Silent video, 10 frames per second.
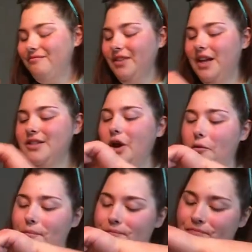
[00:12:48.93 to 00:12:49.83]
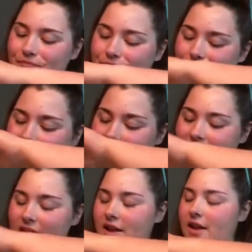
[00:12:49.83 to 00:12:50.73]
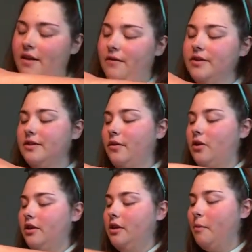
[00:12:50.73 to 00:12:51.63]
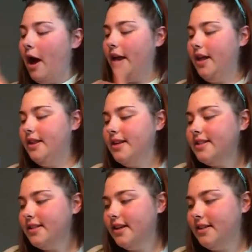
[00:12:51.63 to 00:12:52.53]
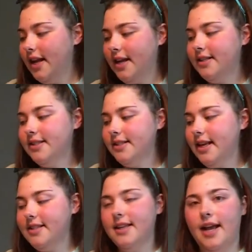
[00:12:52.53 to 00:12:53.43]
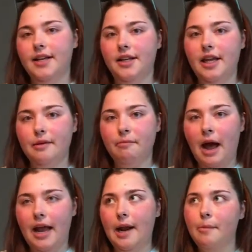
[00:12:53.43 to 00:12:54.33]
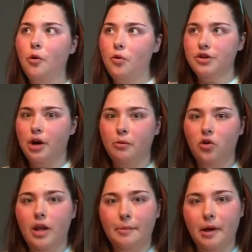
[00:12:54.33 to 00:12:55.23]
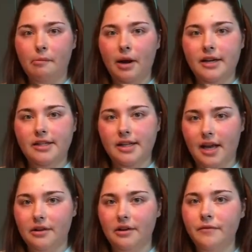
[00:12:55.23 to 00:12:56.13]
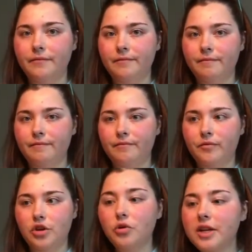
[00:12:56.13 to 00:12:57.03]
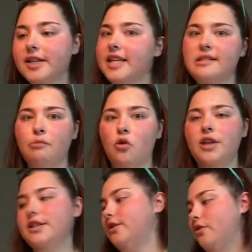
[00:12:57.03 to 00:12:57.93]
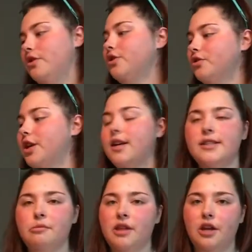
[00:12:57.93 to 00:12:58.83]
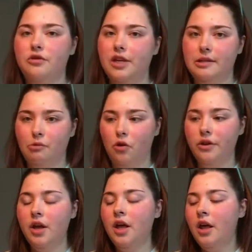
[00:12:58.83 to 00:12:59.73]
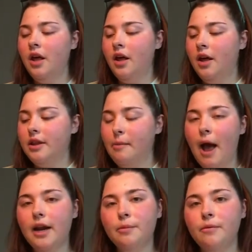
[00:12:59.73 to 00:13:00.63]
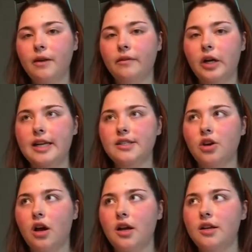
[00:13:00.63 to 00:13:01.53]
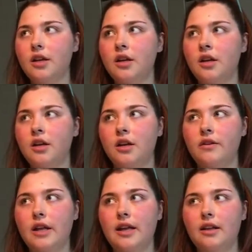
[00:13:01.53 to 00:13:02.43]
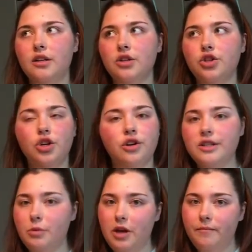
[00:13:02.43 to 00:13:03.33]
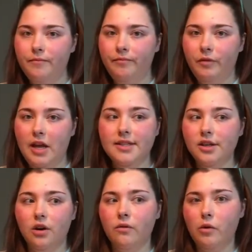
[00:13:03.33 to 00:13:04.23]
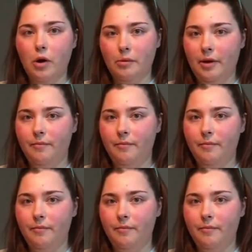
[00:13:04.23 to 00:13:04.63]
So, first of all, this tastes exactly like pineapple with tropical lime combined together. You can taste both. As soon as you take a sip of that, you taste both. The pineapple flavor is not sugary sweet. It's not overwhelming.